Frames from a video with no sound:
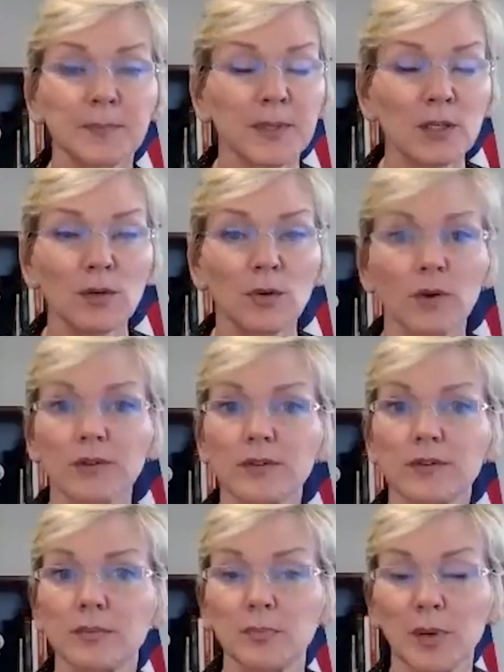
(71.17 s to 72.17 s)
You know,
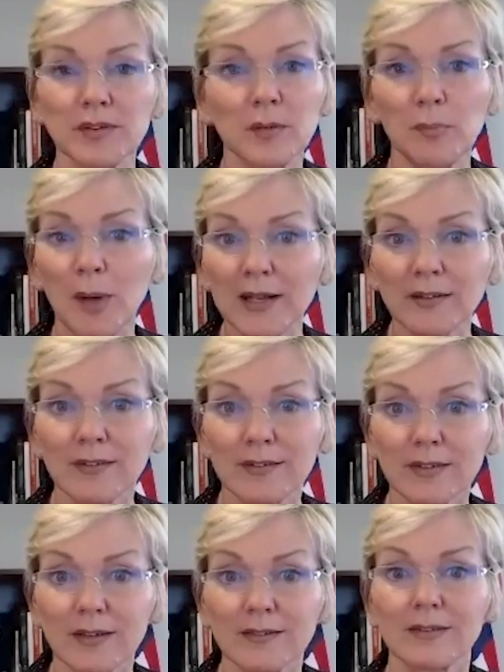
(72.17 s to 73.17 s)
as President Biden
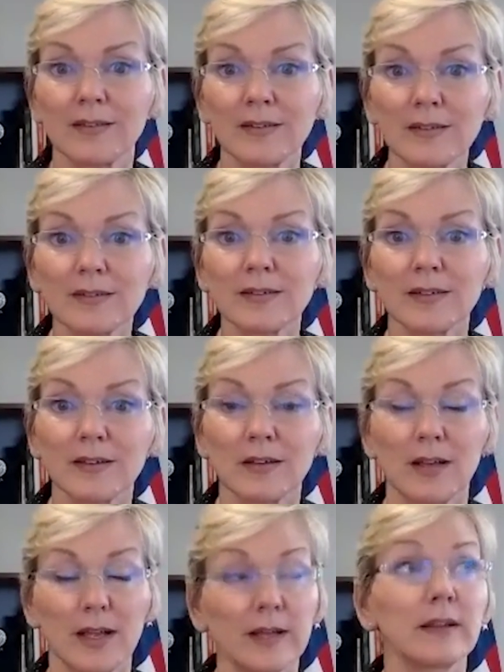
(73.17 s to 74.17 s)
says, this,
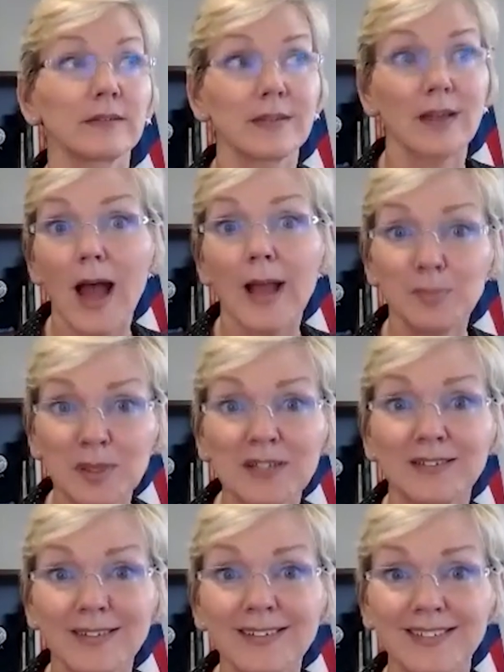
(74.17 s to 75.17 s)
and as the
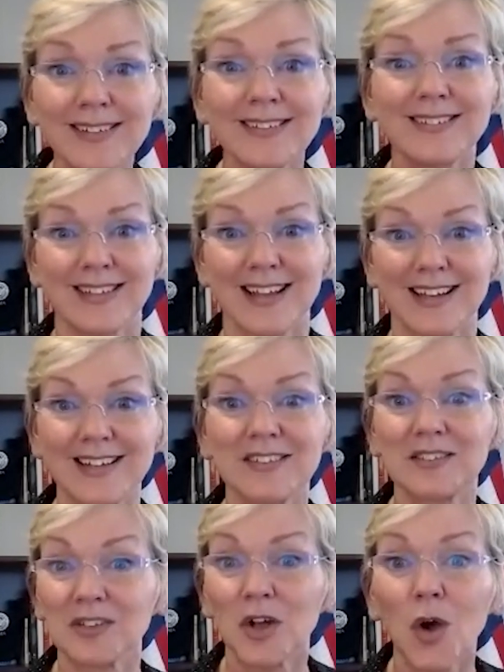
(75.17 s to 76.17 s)
IPCC said, this
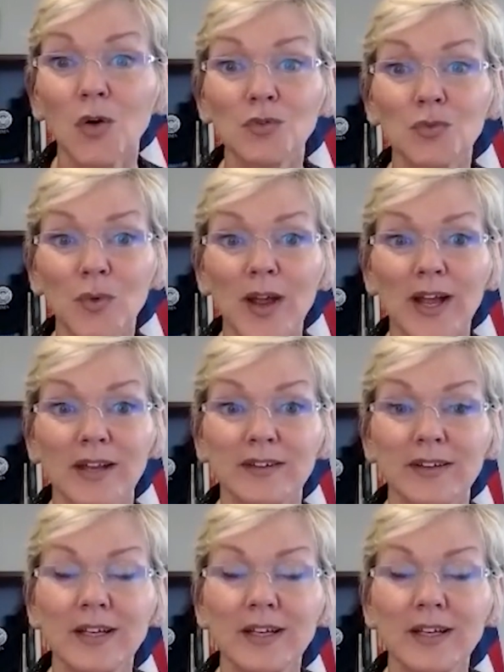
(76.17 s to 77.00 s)
is a code red